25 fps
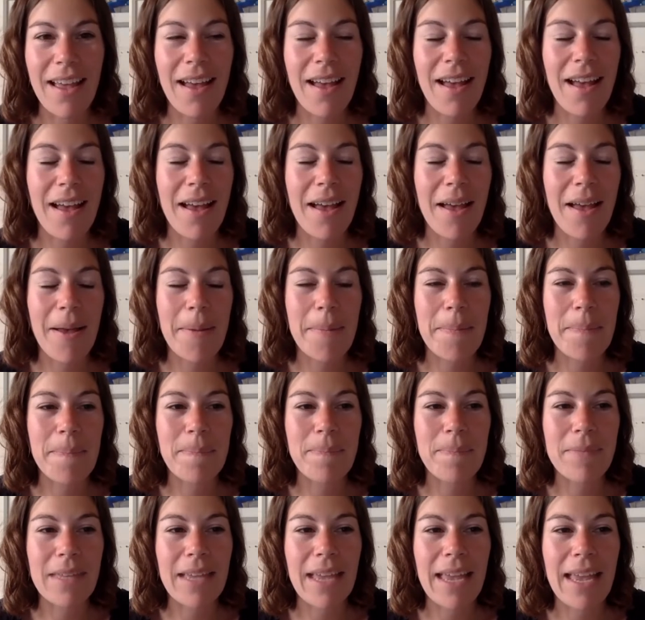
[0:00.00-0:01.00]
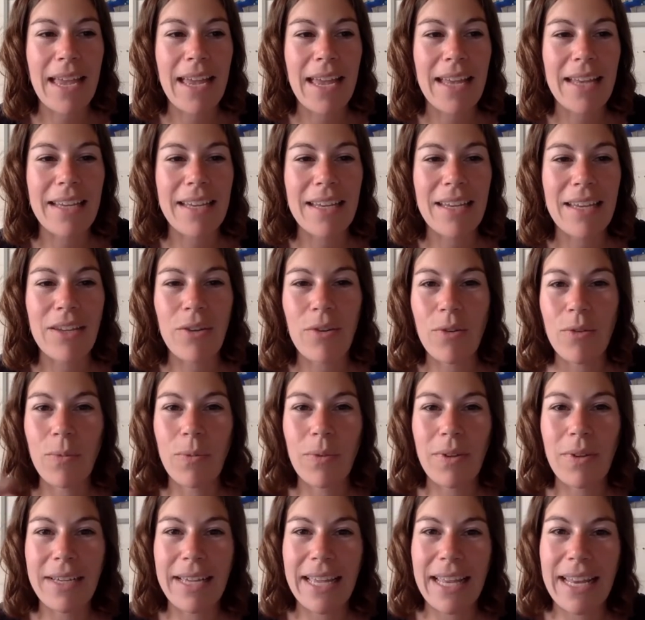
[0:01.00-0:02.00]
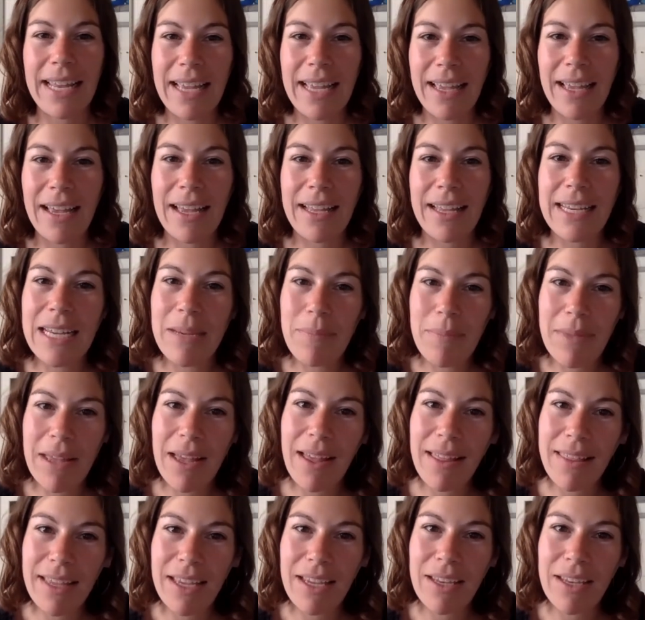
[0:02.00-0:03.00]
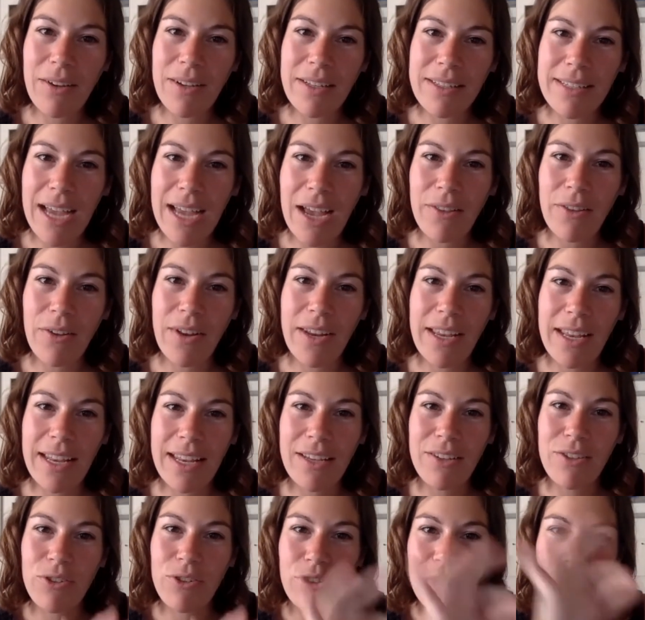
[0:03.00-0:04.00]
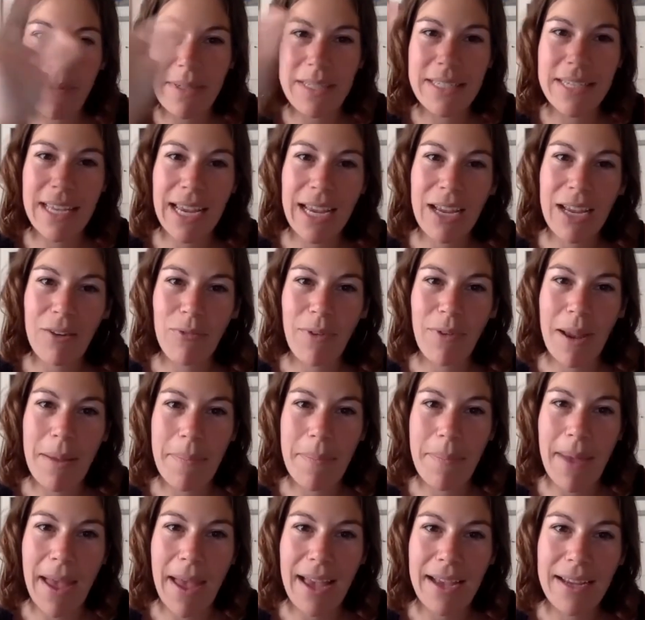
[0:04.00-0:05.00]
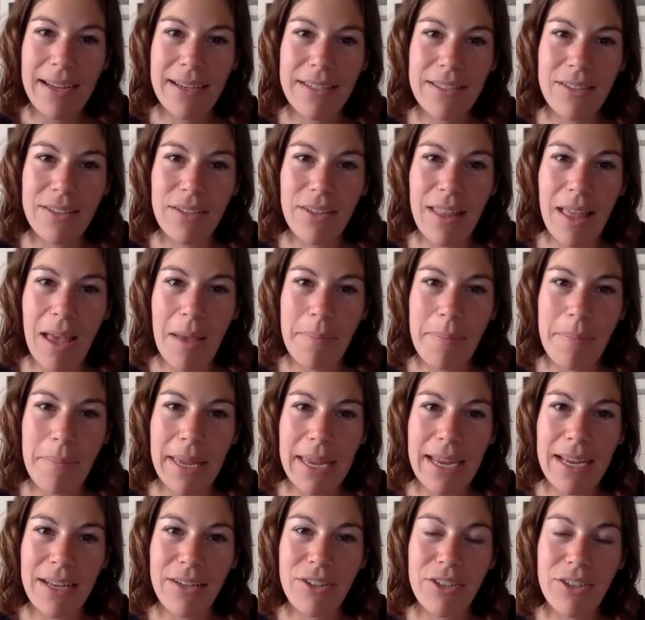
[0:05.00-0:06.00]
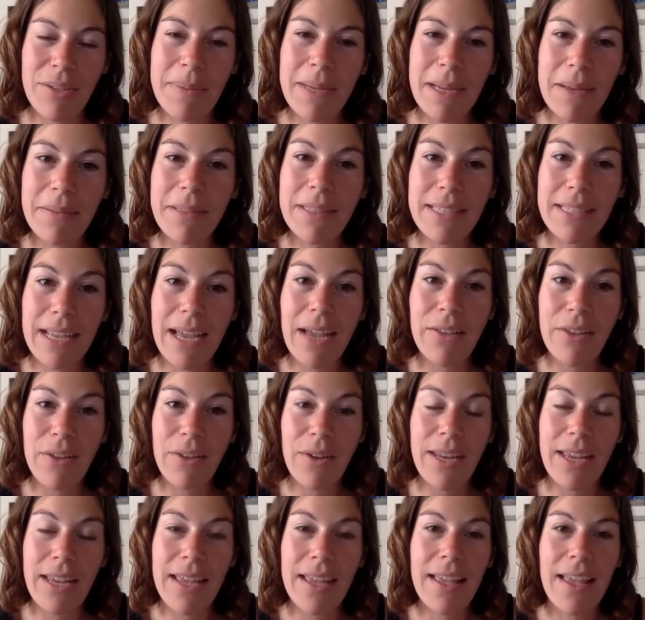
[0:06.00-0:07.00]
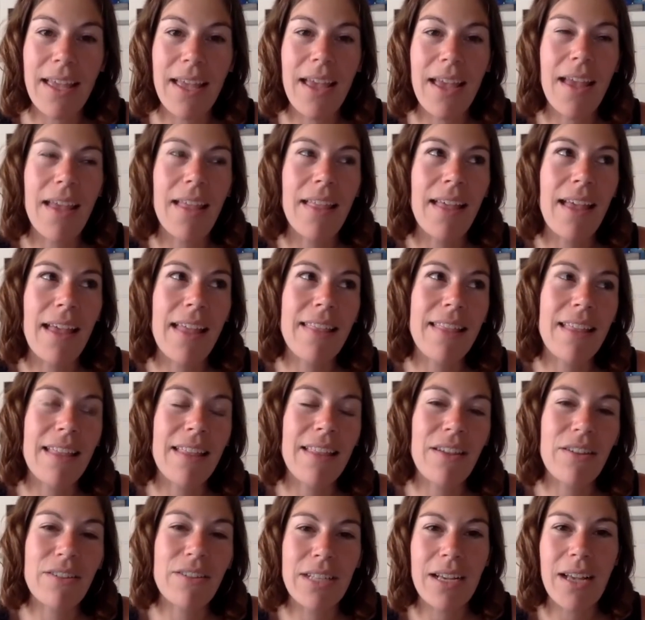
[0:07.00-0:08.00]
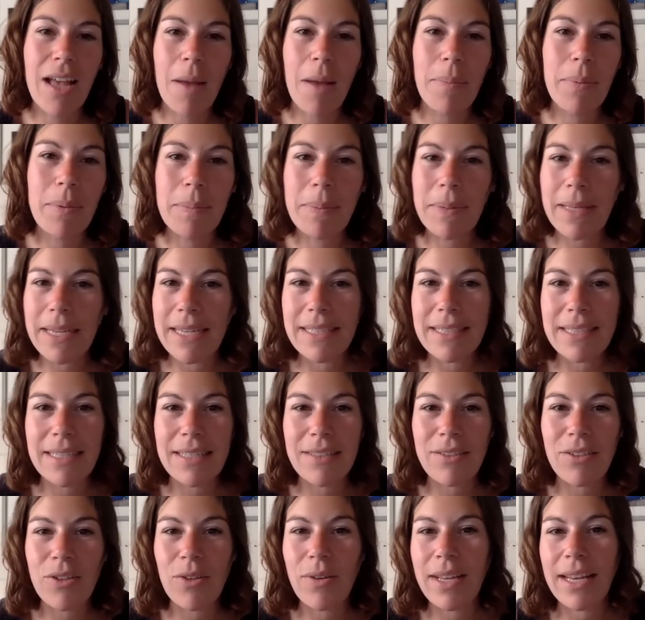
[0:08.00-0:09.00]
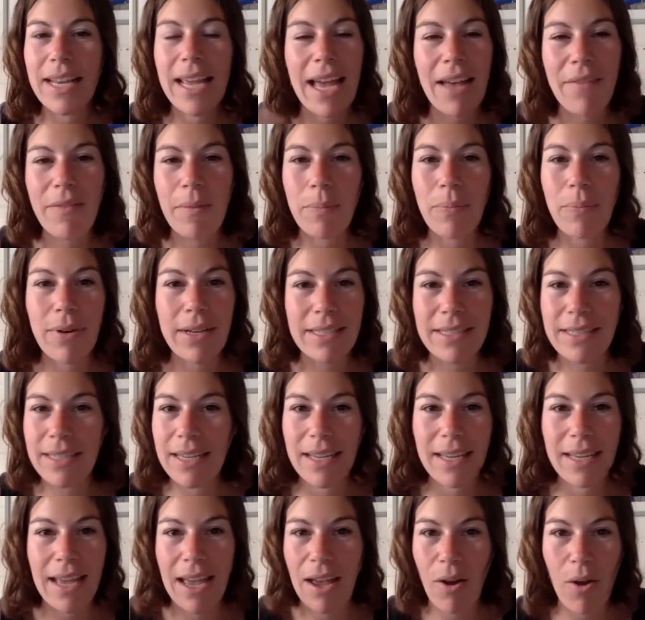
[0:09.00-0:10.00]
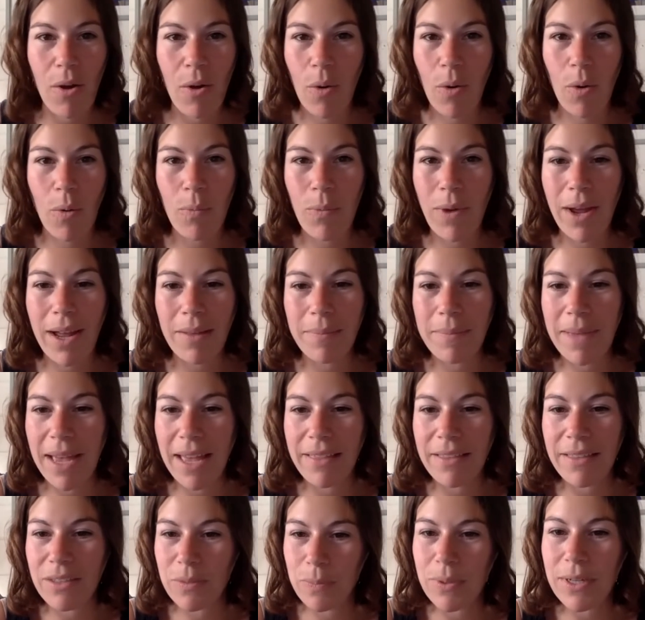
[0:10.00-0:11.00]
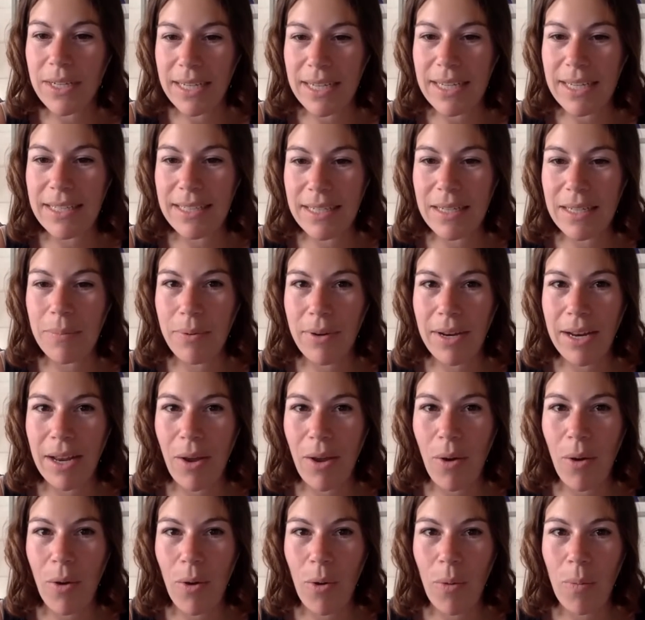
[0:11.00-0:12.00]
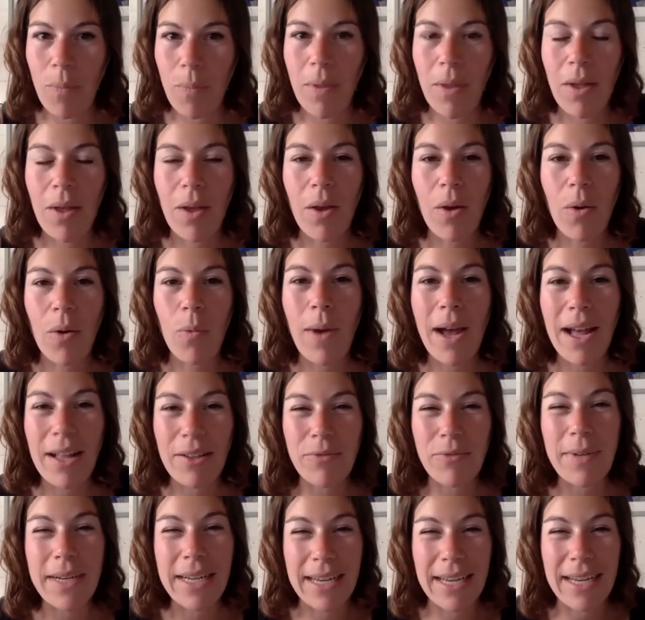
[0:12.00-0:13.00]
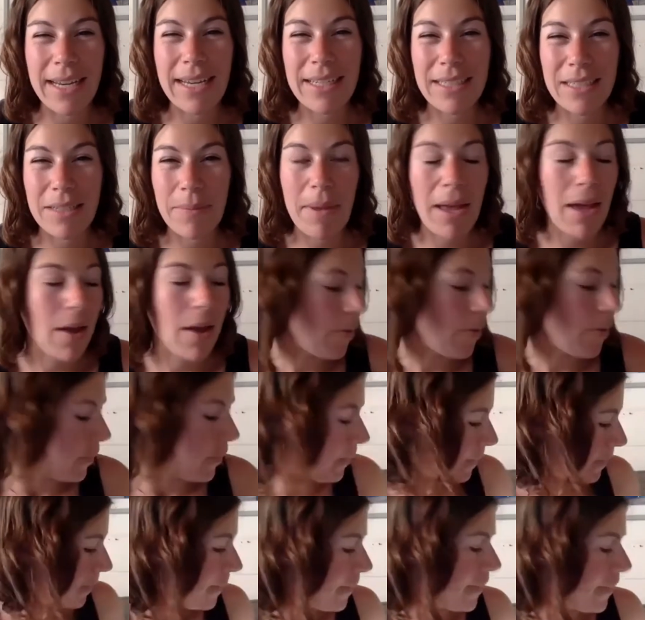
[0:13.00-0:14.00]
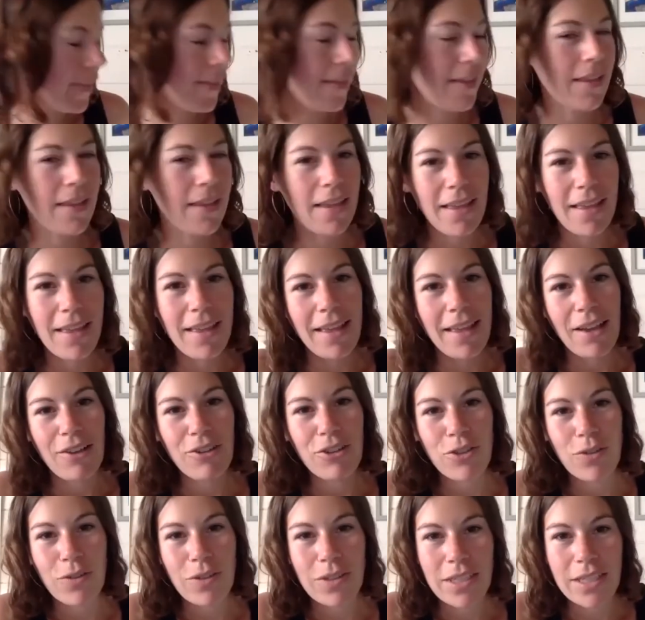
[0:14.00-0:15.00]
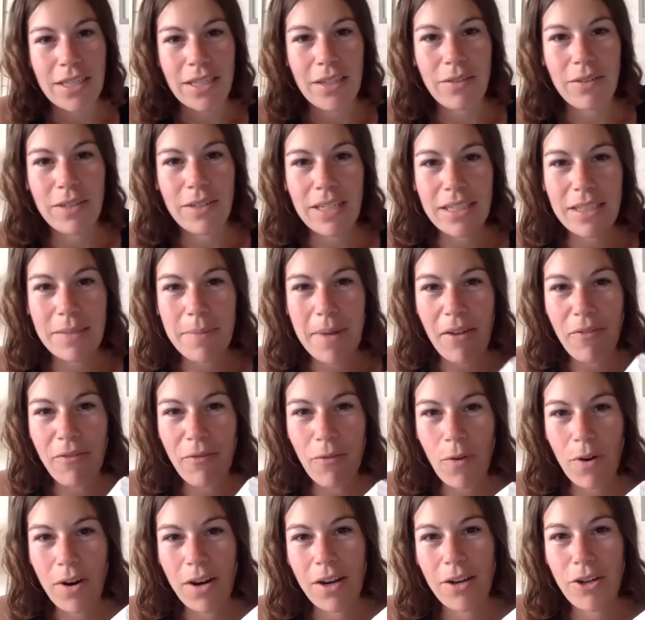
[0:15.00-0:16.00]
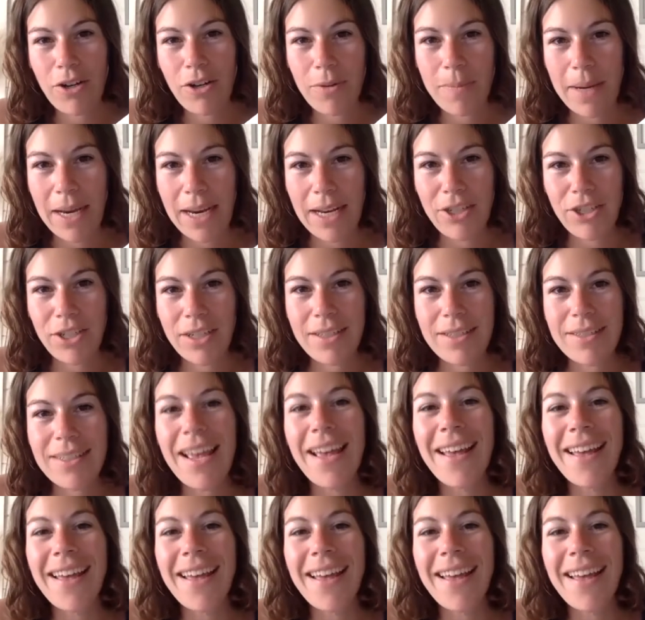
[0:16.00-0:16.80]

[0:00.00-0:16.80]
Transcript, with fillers: Um, and you will get it, an email that you can download it and you should be taken right back to that page to be able to download it. And then there's a couple places you can have it printed at home. Wild math is pretty easy to print at home. Wild reading is about I'll show it to you. It's about 400 pages.